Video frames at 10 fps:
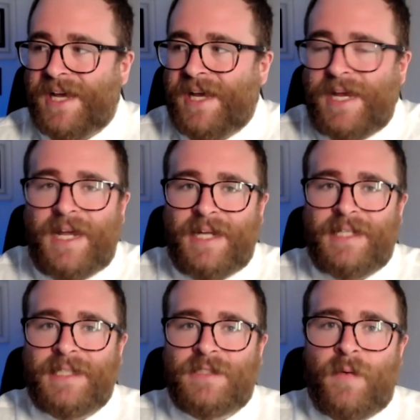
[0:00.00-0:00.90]

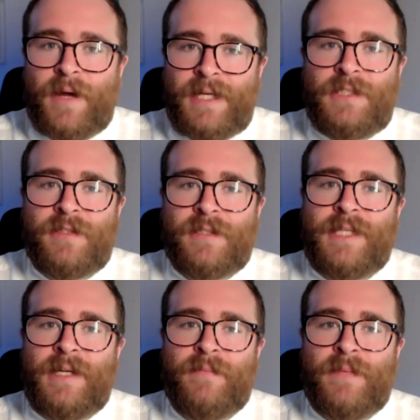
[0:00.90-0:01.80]
it's quite
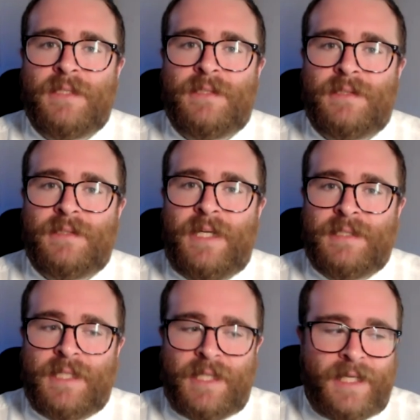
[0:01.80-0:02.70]
interesting because
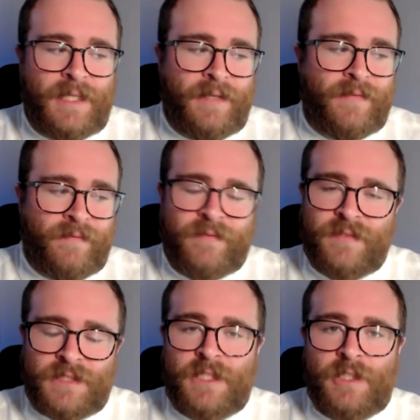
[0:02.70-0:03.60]
it's clearly that
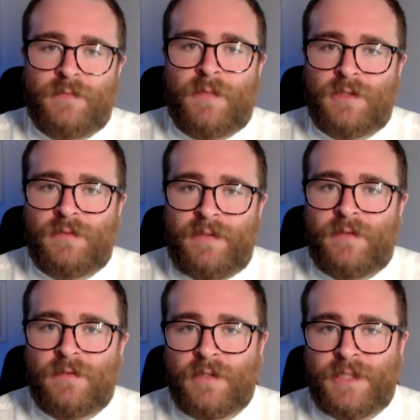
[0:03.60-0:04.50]
the search model we've
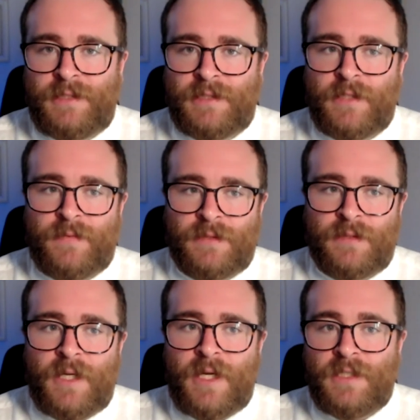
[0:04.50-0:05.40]
all got used to
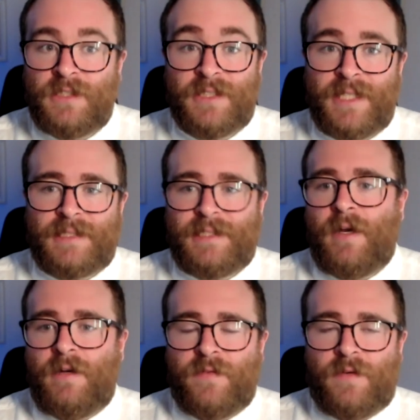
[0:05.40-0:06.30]
and done
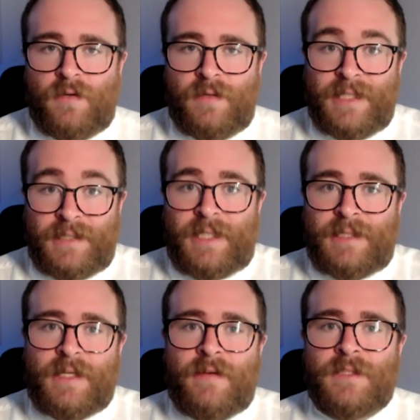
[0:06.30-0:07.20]
SEO for
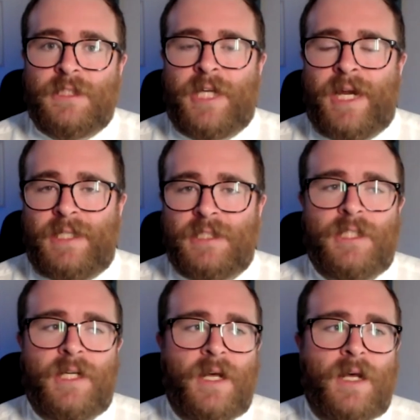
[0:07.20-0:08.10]
is going to
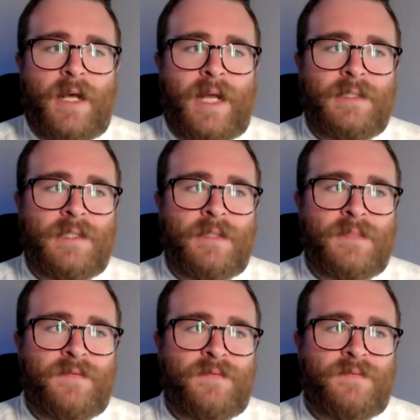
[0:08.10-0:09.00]
change. In terms
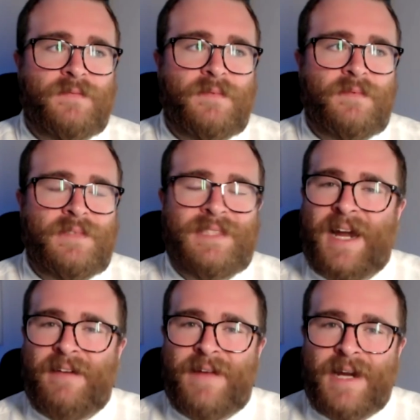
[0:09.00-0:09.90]
of
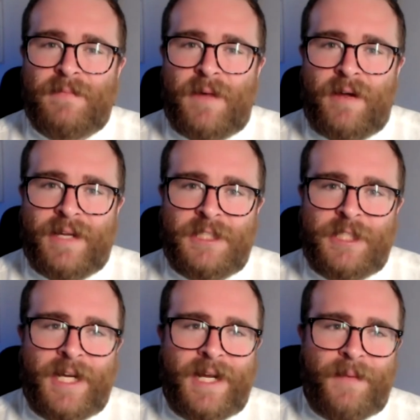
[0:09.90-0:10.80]
direct market
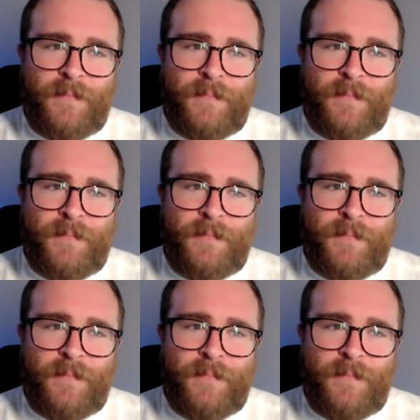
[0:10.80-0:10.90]
share,